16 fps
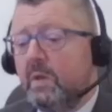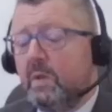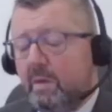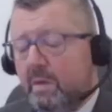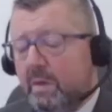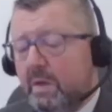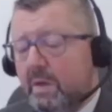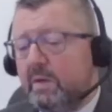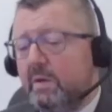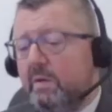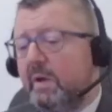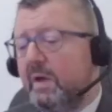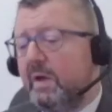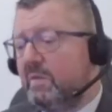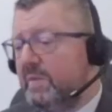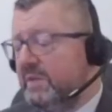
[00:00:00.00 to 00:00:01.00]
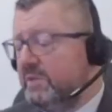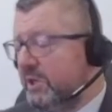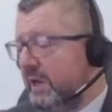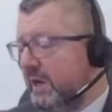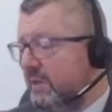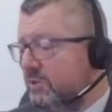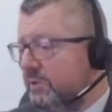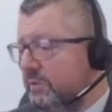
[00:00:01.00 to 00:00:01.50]
Yeah, and there has been
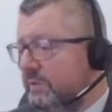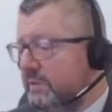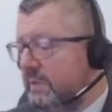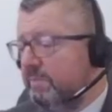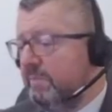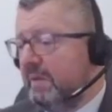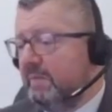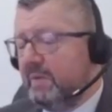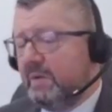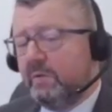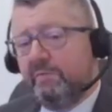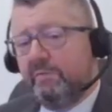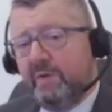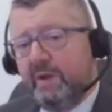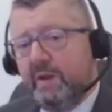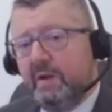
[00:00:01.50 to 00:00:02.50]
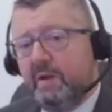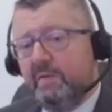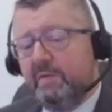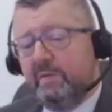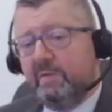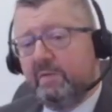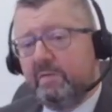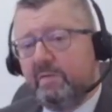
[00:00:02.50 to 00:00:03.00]
challenges, and people don't
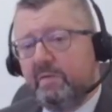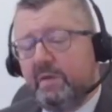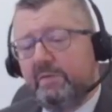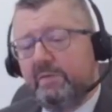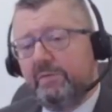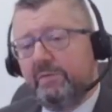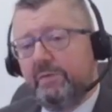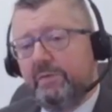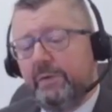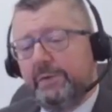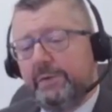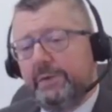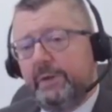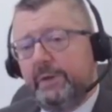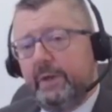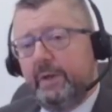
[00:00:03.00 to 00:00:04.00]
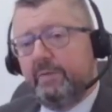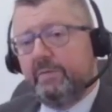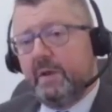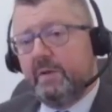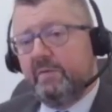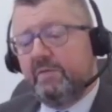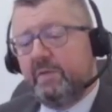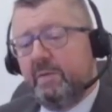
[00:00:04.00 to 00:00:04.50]
realize it's
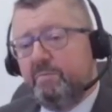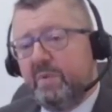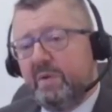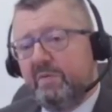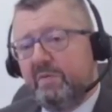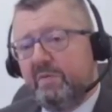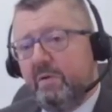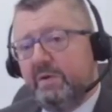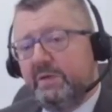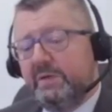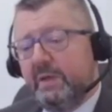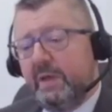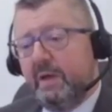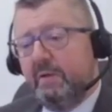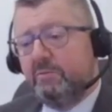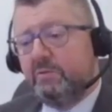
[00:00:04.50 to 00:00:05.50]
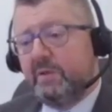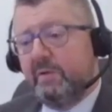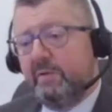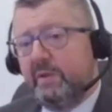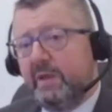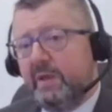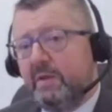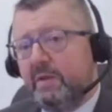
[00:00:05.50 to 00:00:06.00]
not as simple as going out there
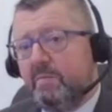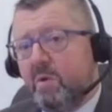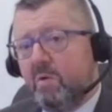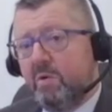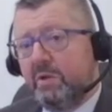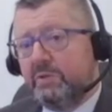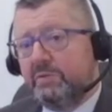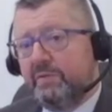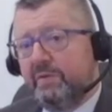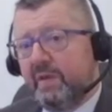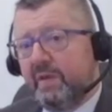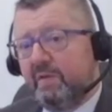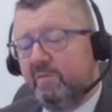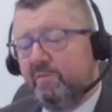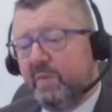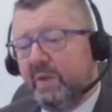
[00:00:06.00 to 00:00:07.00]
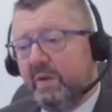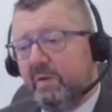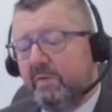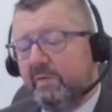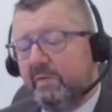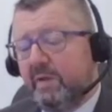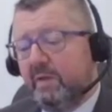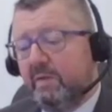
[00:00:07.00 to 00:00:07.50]
and getting a mortgage for a self
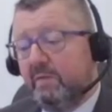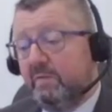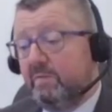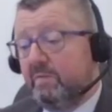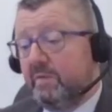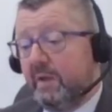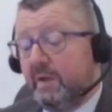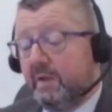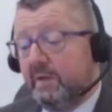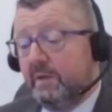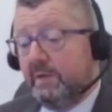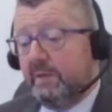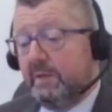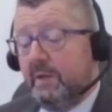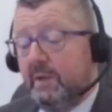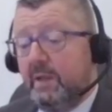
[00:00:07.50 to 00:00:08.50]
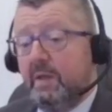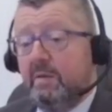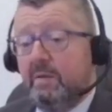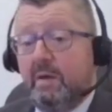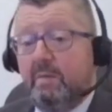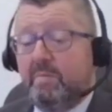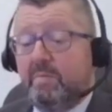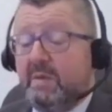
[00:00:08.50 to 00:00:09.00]
build. It's
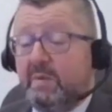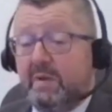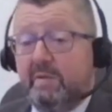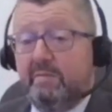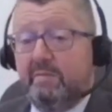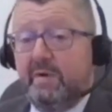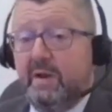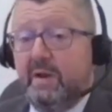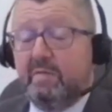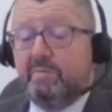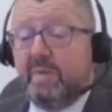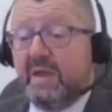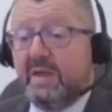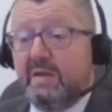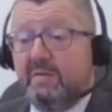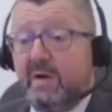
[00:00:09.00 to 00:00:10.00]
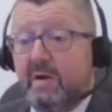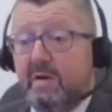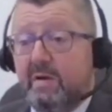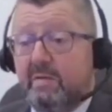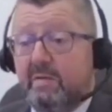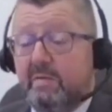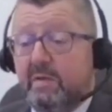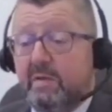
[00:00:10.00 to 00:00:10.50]
people don't realize Bank of
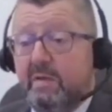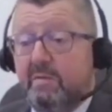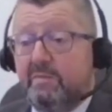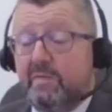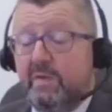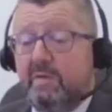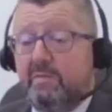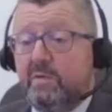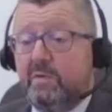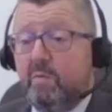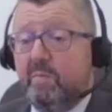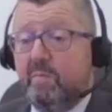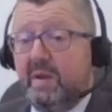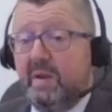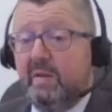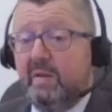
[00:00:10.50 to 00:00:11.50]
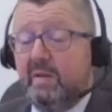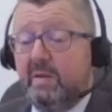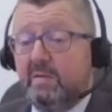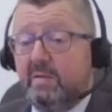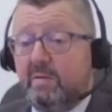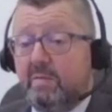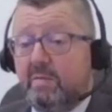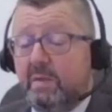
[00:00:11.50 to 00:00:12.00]
Ireland. If you're building
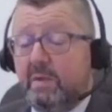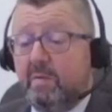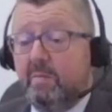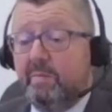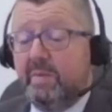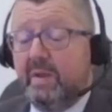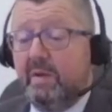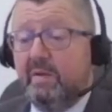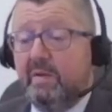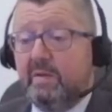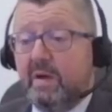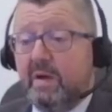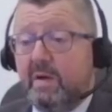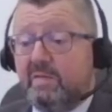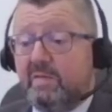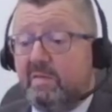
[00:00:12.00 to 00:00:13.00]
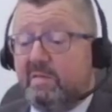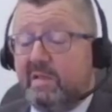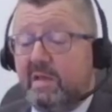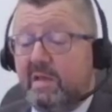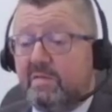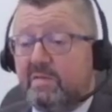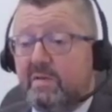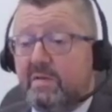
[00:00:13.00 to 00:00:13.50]
and your build cost is
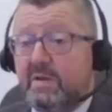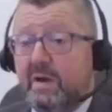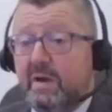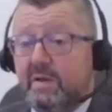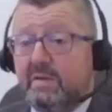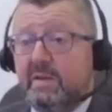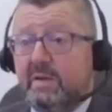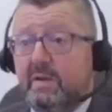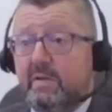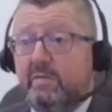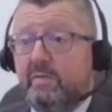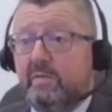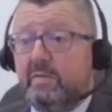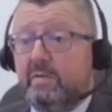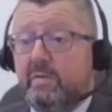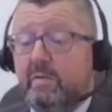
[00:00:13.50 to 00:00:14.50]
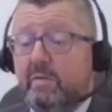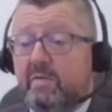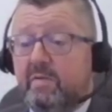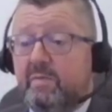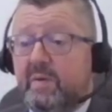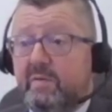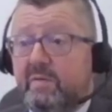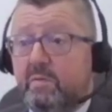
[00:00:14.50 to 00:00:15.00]
less than
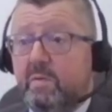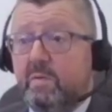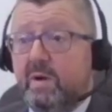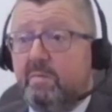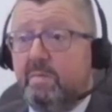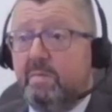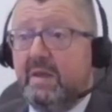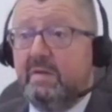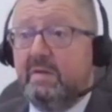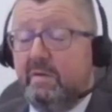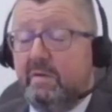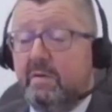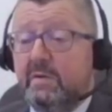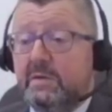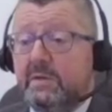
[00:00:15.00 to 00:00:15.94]
€1,900 per square meter,